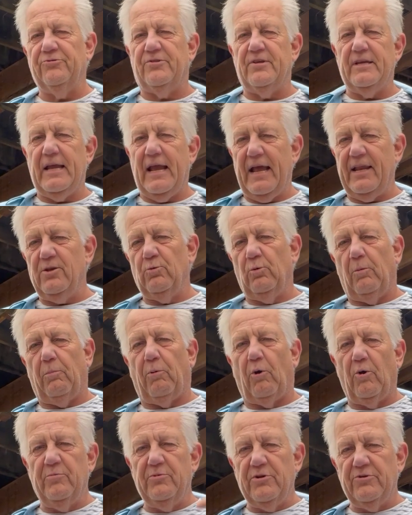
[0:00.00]
the annual
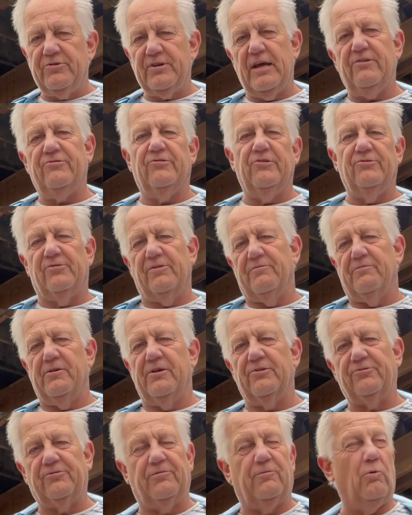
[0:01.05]
permutations of
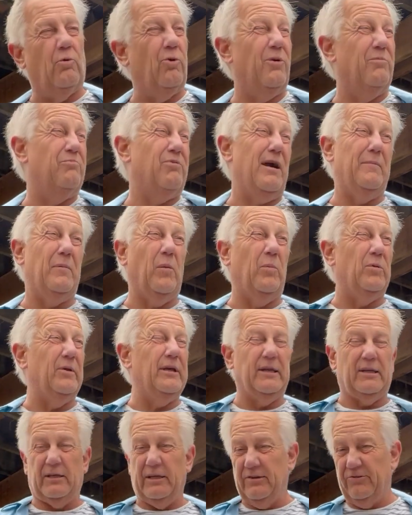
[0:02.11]
this for probably
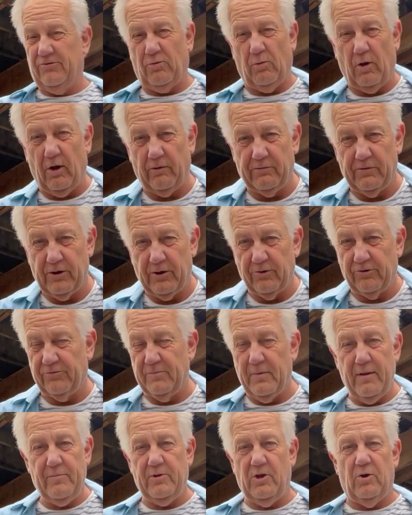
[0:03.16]
at least 12 years,
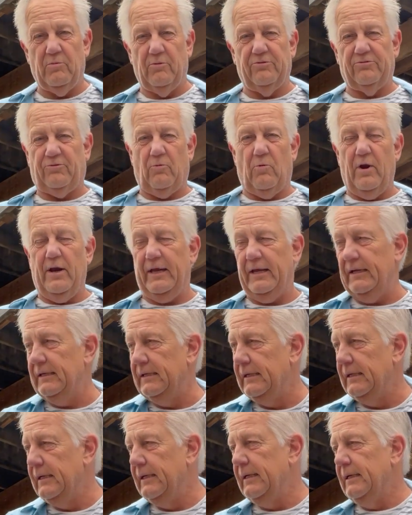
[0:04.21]
maybe almost 20.
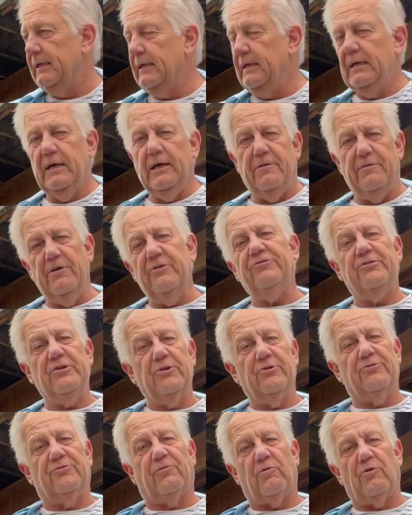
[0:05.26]
This
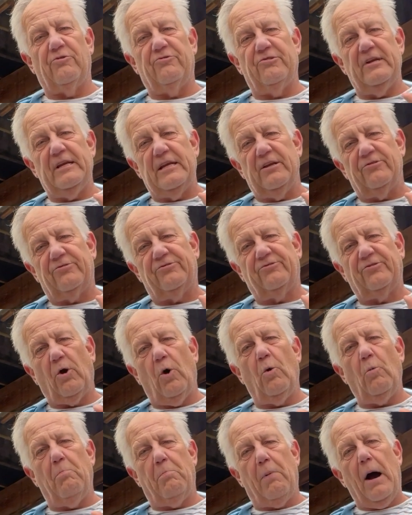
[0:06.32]
year's version is
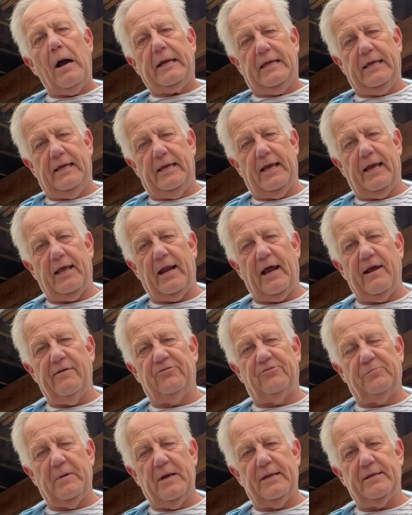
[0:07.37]
so buggy, and I've
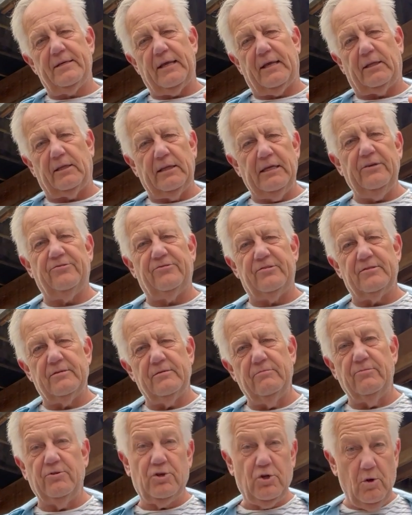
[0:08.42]
spent at least
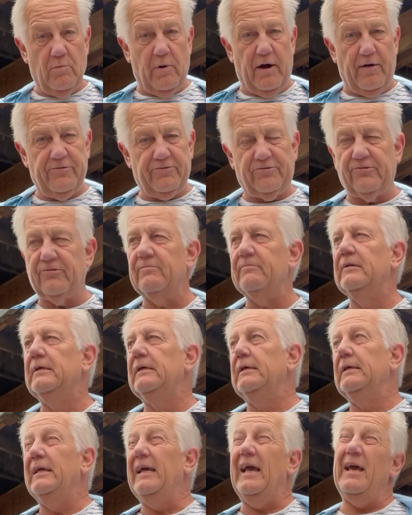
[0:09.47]
2 months
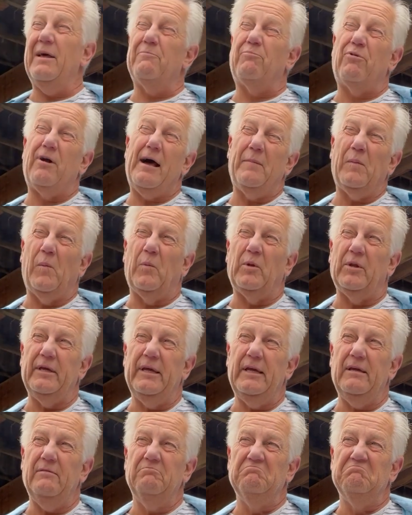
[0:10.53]
and probably